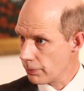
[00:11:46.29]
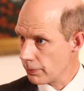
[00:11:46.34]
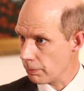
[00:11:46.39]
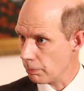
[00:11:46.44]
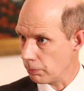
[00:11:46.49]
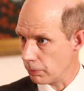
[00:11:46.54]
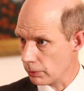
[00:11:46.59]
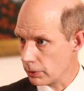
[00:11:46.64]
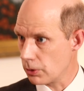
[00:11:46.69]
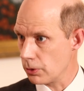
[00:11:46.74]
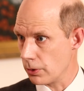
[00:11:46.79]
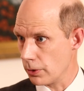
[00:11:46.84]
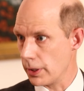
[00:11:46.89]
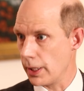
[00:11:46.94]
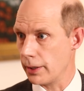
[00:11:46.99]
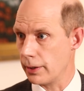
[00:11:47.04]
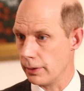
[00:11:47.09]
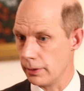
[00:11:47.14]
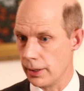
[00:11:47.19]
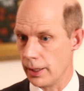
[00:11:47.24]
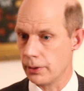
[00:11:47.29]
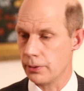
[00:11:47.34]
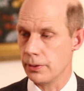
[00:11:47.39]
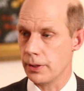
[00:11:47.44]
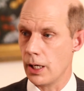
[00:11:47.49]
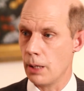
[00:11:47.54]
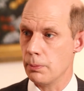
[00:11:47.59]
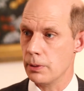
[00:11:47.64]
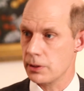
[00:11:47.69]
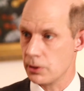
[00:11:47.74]
Kuroneko
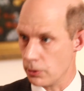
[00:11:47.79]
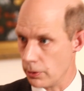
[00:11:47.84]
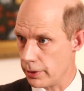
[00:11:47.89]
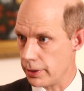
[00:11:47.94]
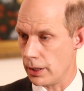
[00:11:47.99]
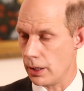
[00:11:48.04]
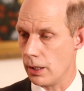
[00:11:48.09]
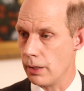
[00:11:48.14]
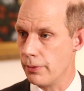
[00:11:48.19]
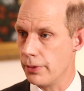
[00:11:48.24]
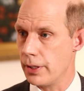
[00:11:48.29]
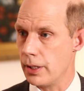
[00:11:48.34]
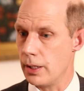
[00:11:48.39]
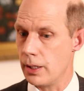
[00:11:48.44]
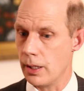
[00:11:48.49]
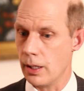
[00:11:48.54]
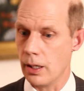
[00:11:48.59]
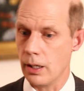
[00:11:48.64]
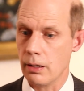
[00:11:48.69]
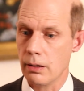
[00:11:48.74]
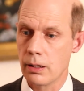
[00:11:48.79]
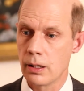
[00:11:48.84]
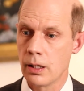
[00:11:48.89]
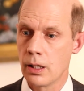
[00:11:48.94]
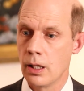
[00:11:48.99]
Yamato, the